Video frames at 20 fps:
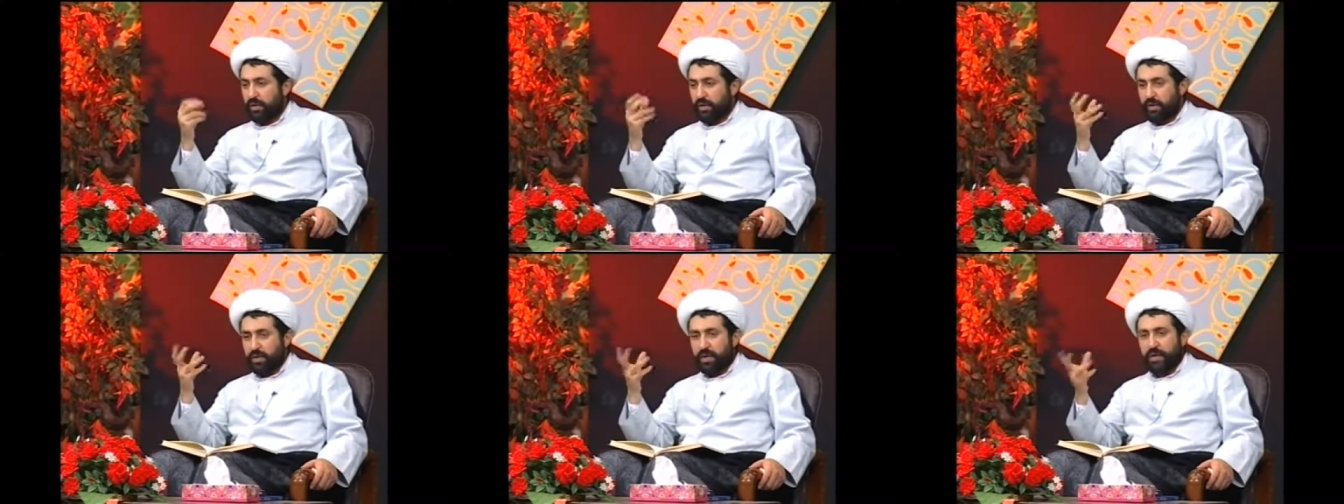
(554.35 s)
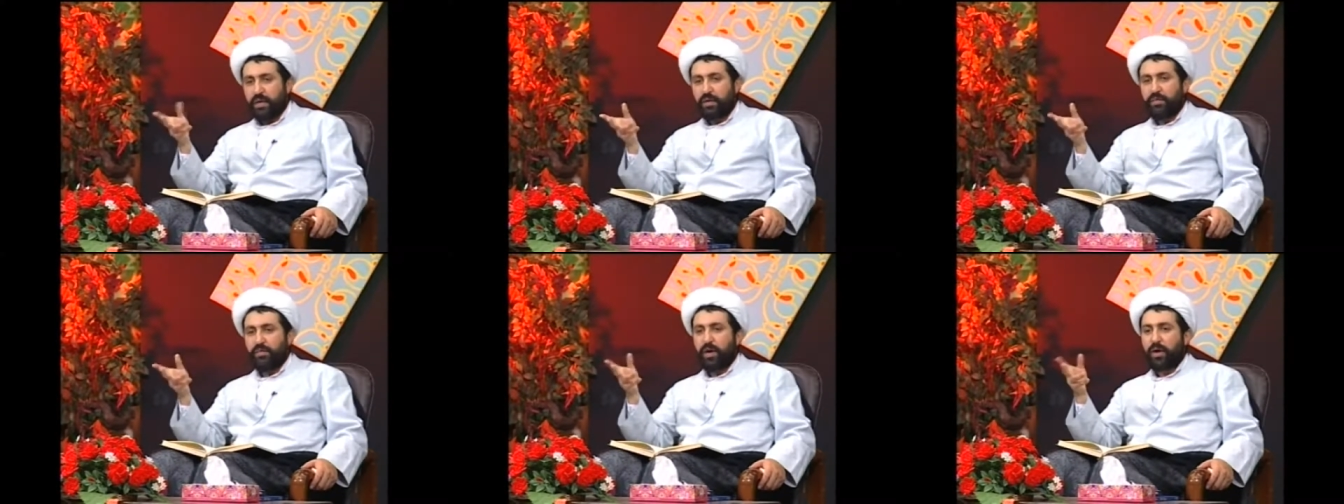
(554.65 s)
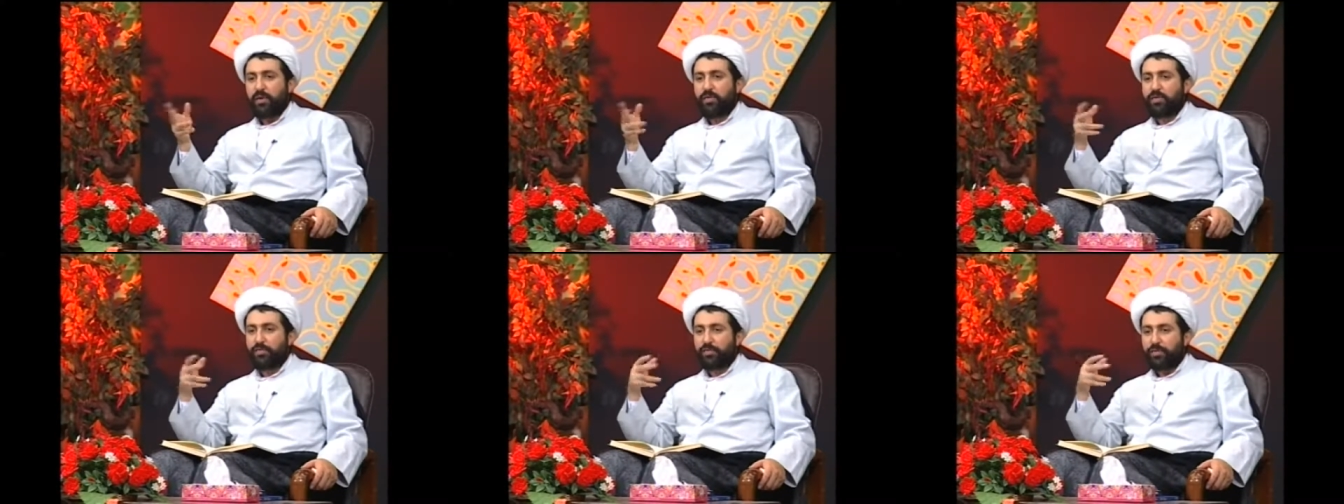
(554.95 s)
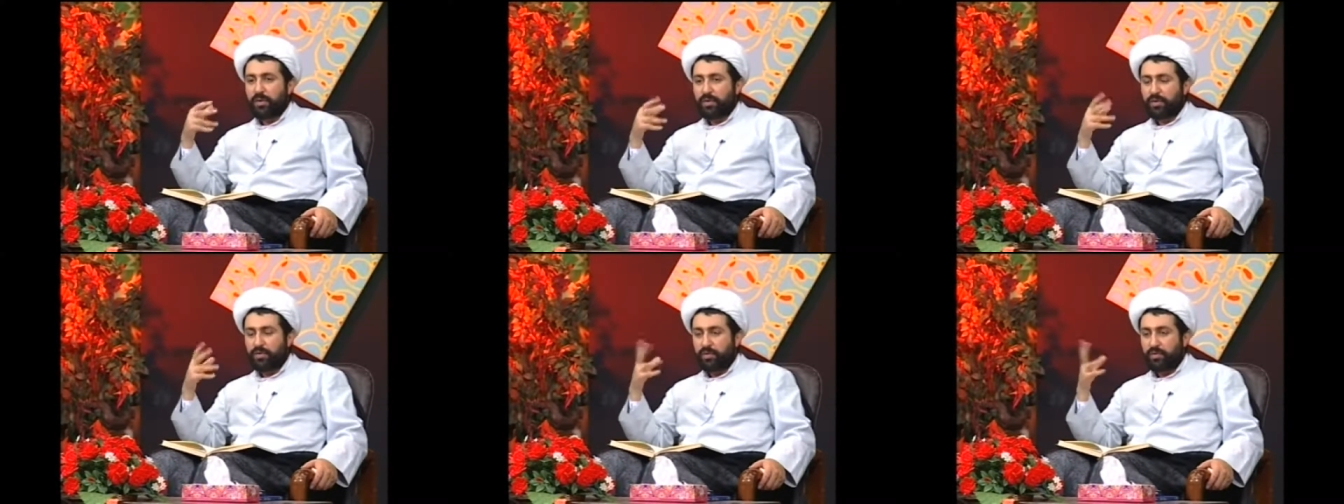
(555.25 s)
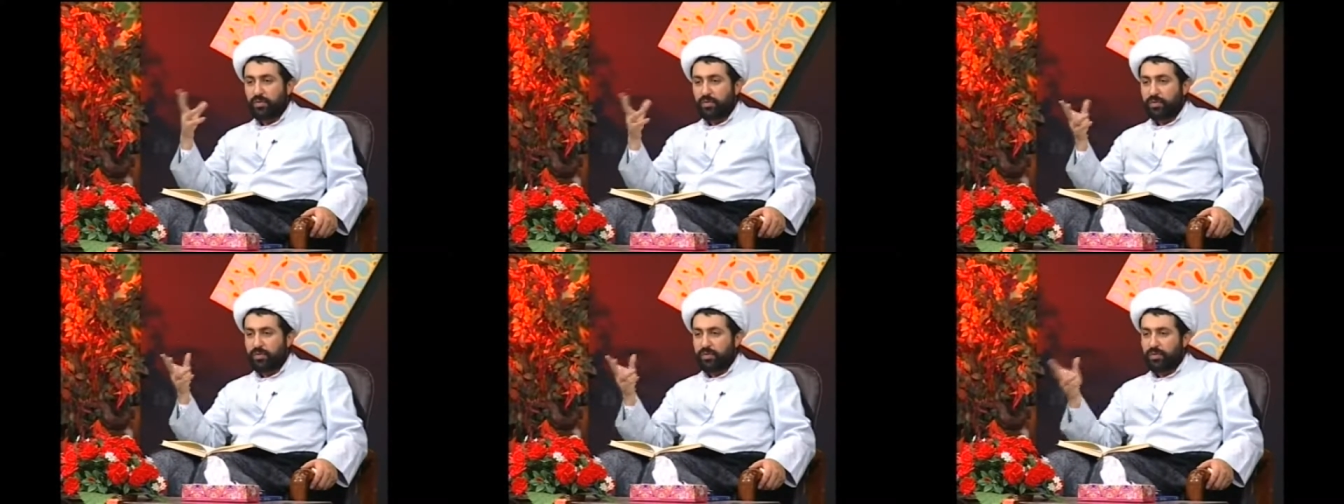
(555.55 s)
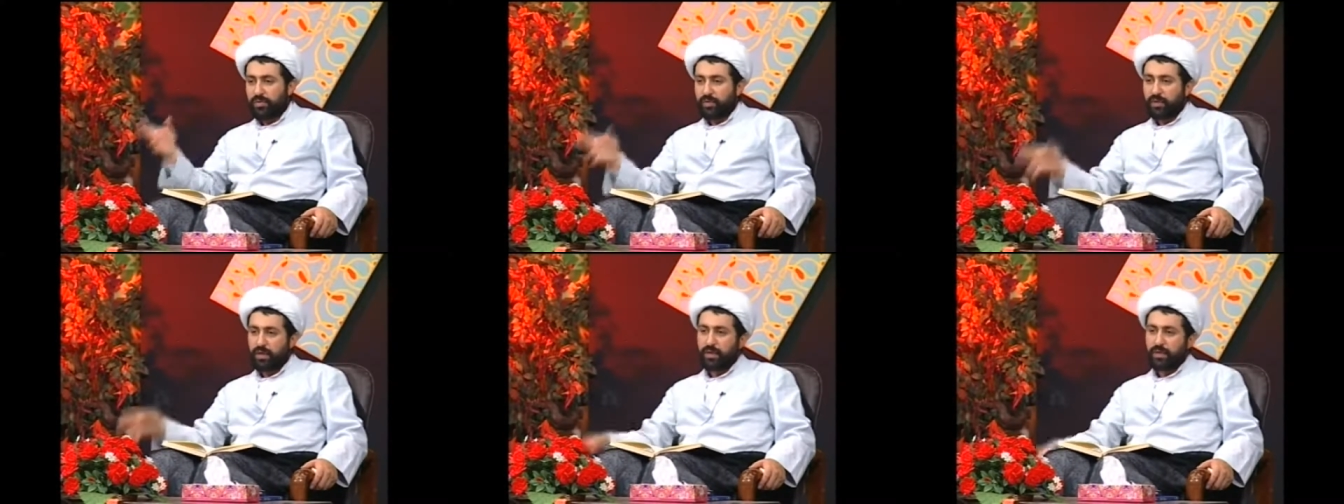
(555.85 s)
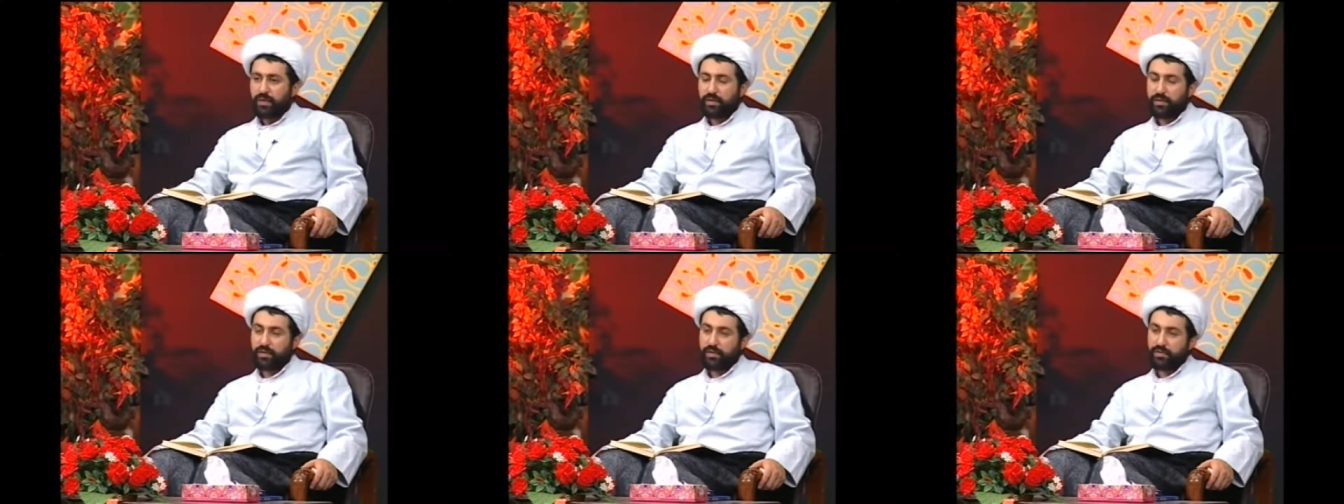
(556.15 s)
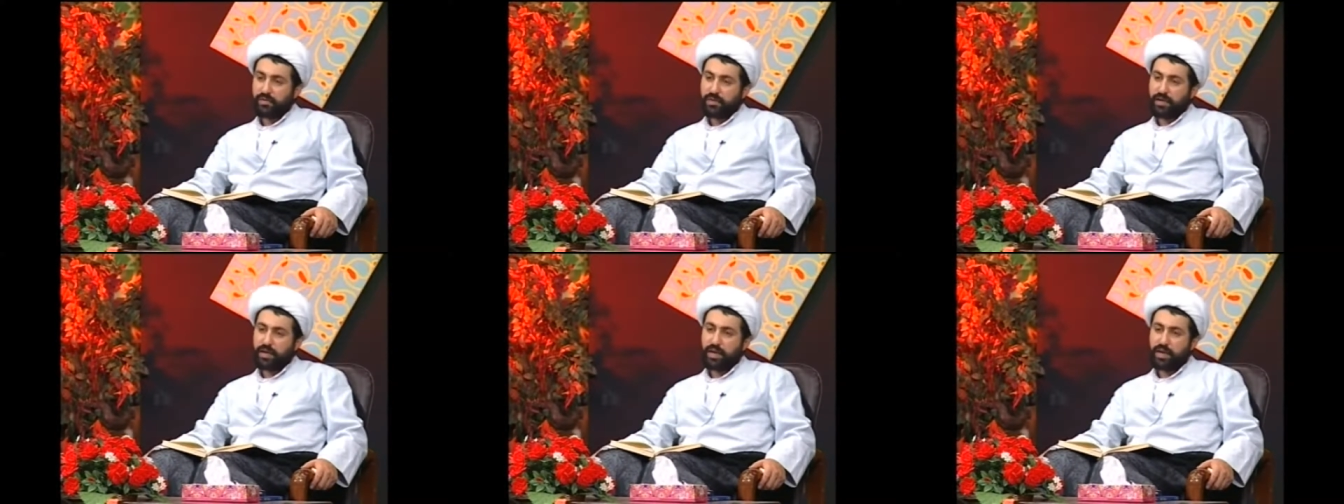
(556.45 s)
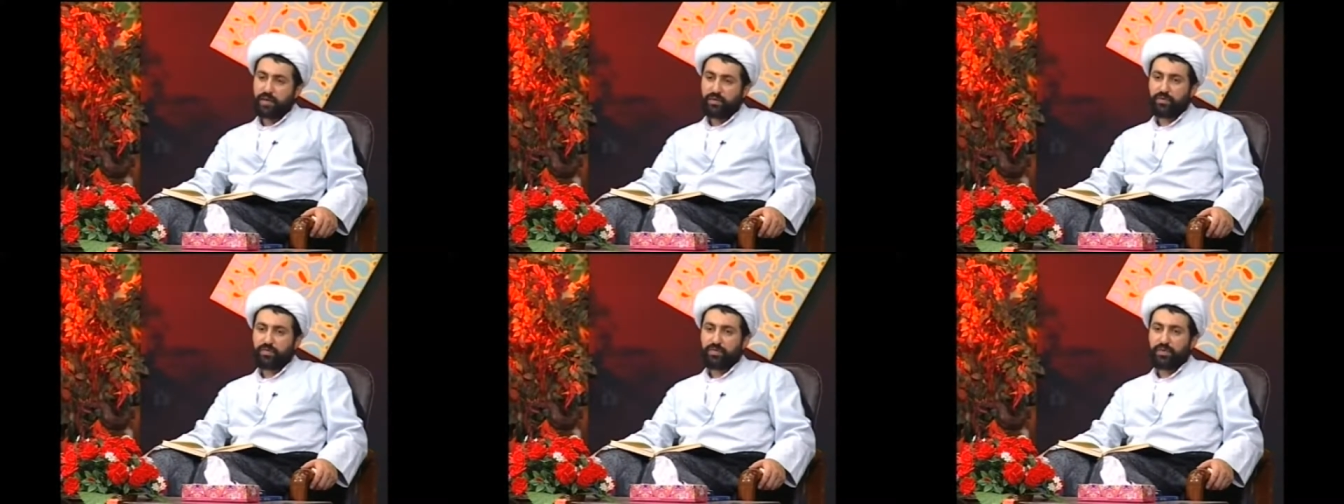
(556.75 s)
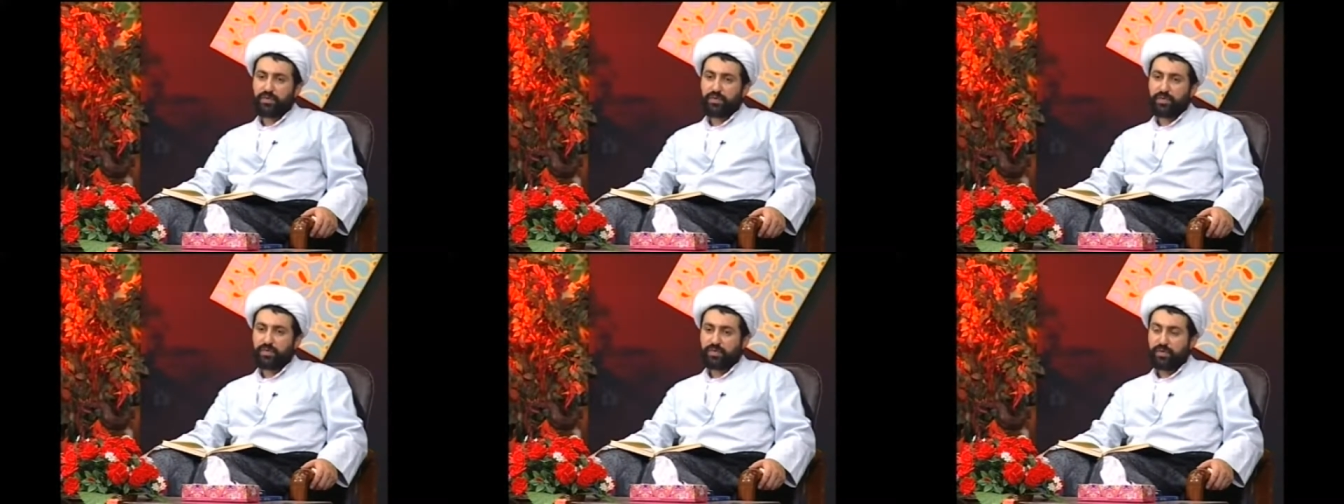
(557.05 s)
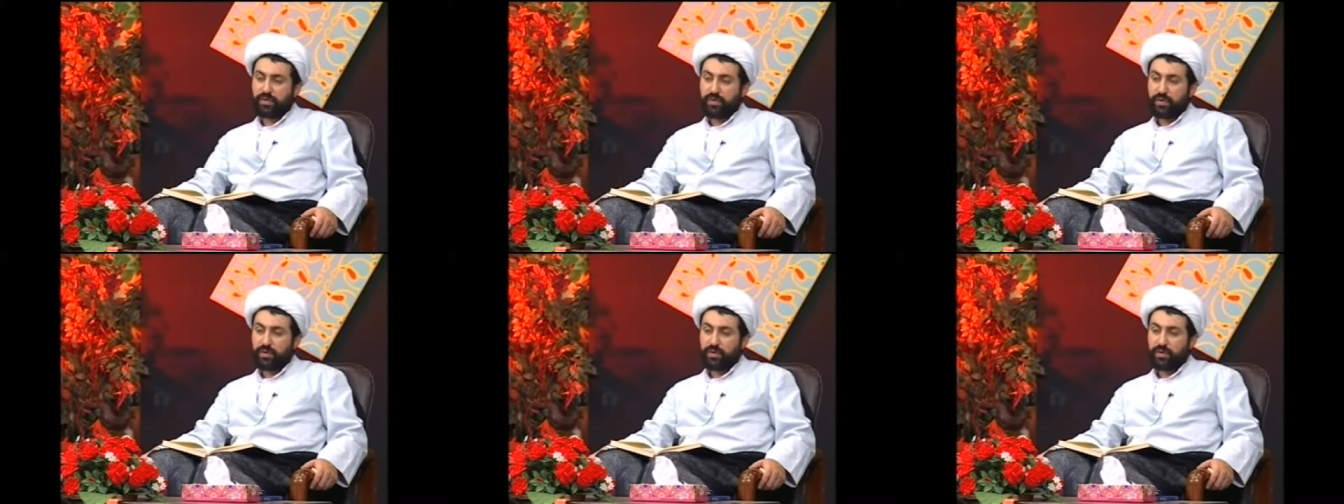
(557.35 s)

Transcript: the environment or, you know, the air or whatsoever.